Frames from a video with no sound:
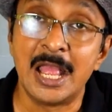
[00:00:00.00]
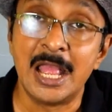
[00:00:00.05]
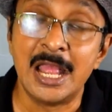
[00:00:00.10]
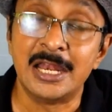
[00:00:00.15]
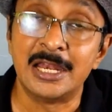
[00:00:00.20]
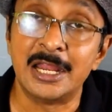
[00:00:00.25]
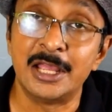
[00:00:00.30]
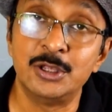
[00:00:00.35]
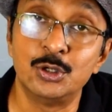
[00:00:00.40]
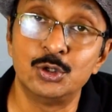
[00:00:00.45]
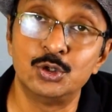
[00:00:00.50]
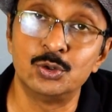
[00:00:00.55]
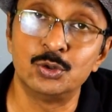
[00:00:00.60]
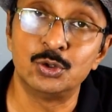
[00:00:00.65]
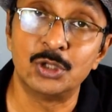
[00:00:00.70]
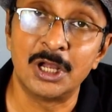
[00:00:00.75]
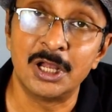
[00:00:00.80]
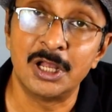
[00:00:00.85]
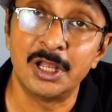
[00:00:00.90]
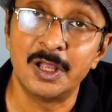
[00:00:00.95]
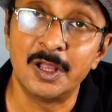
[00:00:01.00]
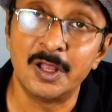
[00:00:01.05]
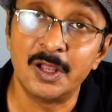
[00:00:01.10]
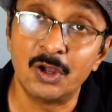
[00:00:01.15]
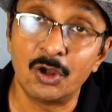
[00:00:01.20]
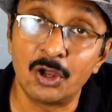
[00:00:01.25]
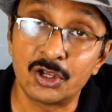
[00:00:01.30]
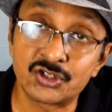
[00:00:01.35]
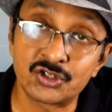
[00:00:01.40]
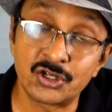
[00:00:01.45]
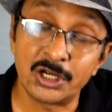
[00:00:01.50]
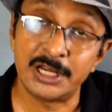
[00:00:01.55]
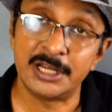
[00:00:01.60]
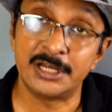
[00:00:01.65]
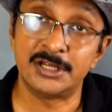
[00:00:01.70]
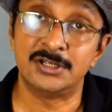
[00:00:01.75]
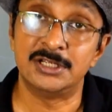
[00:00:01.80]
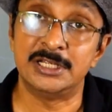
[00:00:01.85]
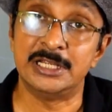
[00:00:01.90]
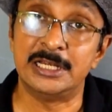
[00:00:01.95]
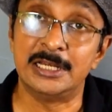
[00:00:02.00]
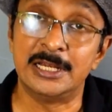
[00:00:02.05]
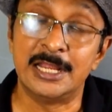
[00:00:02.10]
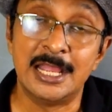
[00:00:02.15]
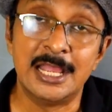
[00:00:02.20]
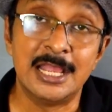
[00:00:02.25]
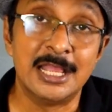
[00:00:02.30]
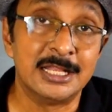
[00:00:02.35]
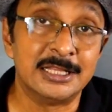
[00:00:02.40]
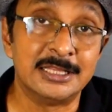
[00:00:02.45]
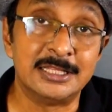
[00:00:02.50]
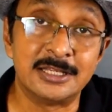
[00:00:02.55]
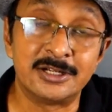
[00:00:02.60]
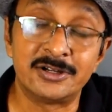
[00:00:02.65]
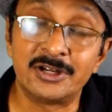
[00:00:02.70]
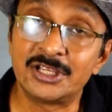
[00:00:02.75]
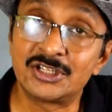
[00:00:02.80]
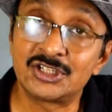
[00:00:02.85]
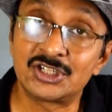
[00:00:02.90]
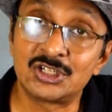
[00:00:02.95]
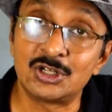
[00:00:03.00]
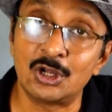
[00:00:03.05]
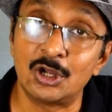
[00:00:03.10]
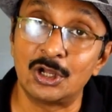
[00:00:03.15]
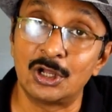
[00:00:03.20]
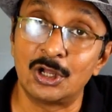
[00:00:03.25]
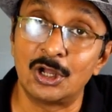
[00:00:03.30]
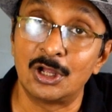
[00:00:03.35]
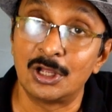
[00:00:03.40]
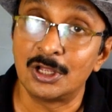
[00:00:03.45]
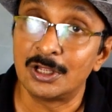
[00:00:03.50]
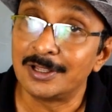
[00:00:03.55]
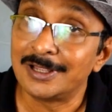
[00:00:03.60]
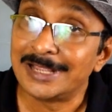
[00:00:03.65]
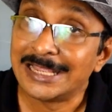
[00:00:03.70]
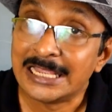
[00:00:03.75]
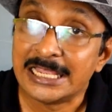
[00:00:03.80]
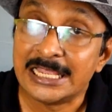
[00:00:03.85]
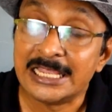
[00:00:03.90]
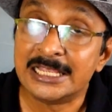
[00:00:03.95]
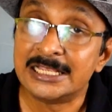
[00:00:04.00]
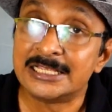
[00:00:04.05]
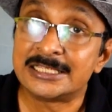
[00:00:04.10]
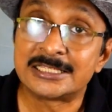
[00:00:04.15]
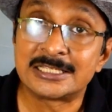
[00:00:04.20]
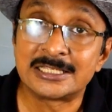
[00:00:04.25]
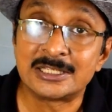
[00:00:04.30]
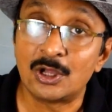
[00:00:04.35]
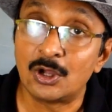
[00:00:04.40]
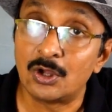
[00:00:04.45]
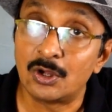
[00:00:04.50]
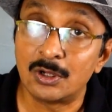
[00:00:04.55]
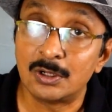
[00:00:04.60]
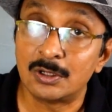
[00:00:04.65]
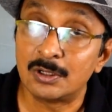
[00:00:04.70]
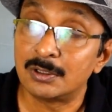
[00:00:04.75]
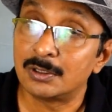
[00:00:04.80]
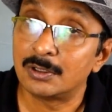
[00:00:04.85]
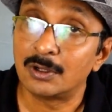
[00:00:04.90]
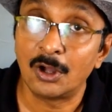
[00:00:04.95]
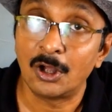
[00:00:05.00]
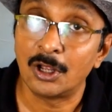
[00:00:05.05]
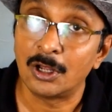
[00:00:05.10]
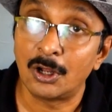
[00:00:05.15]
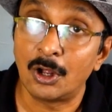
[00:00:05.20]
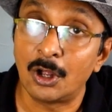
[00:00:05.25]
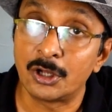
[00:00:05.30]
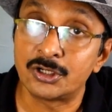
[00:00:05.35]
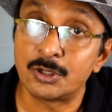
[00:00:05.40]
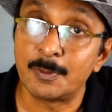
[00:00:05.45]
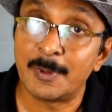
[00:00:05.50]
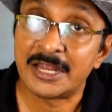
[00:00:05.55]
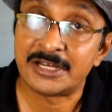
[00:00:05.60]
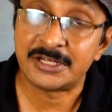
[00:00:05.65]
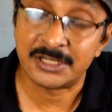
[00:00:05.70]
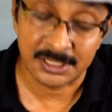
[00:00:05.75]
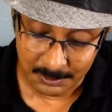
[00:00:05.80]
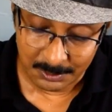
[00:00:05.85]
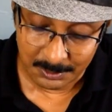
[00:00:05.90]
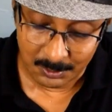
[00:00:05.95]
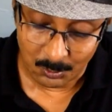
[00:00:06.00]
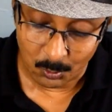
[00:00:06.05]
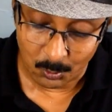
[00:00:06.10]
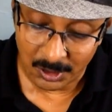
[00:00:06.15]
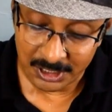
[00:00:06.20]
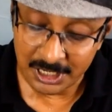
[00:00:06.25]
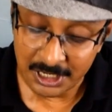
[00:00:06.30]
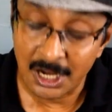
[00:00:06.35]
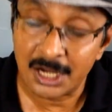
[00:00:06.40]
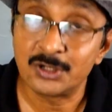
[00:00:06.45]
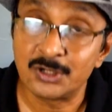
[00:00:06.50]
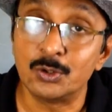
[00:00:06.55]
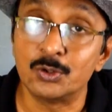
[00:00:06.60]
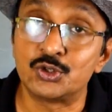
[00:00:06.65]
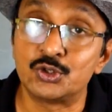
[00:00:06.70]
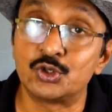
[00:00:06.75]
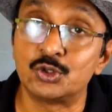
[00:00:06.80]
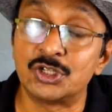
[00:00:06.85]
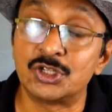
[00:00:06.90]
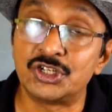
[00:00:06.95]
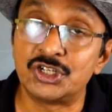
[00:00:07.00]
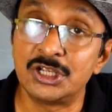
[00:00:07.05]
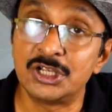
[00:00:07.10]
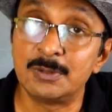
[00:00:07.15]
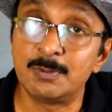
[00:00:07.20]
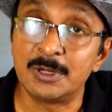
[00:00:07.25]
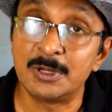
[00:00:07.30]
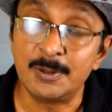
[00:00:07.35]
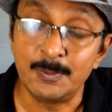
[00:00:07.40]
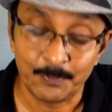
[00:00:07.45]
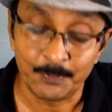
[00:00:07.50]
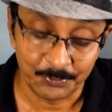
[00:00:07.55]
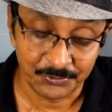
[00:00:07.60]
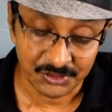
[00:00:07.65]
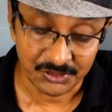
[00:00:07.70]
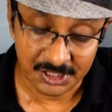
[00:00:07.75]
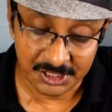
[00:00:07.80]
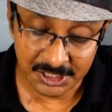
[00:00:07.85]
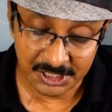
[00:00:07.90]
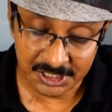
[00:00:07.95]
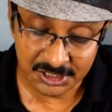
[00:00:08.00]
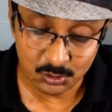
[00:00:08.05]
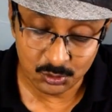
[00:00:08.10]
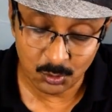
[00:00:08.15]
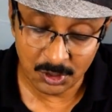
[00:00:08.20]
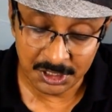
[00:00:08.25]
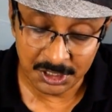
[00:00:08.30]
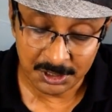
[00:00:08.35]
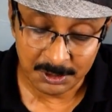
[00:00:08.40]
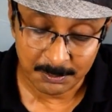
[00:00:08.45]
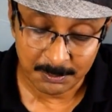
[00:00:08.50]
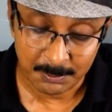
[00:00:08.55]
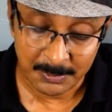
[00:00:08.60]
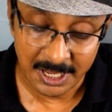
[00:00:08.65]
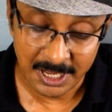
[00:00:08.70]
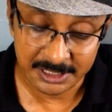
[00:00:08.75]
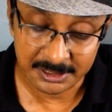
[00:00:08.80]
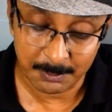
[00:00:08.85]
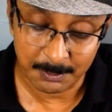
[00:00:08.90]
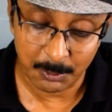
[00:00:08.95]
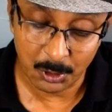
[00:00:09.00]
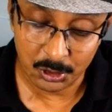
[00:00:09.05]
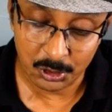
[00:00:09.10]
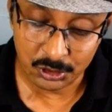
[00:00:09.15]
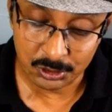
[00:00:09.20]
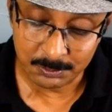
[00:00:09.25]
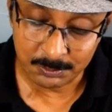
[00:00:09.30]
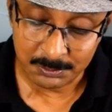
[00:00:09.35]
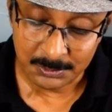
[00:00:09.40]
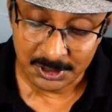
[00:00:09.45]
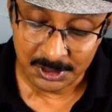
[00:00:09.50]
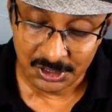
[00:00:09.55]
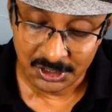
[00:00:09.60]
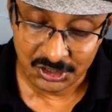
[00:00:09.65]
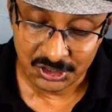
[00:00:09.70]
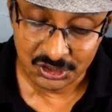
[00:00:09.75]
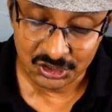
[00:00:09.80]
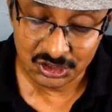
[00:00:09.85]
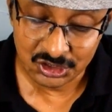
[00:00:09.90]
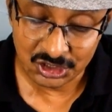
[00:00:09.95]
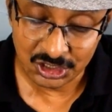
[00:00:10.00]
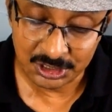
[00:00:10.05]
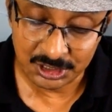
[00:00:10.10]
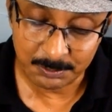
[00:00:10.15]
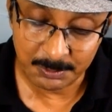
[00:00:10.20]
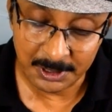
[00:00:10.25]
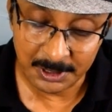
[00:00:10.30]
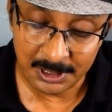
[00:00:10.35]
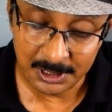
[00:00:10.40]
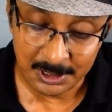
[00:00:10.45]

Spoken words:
Now you do the Australian deal. The rest is automatic. One card goes to the table, the next one at the bottom, table.